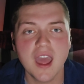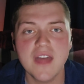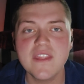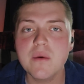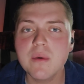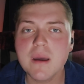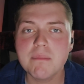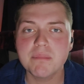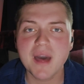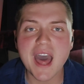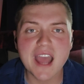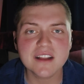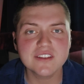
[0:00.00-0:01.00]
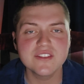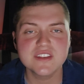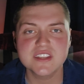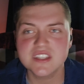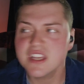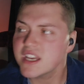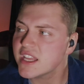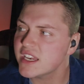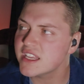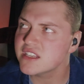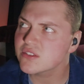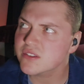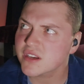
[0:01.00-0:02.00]
And they went back to the city, and
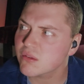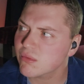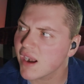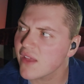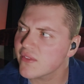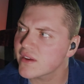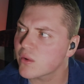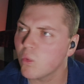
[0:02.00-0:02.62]
he's looking around like,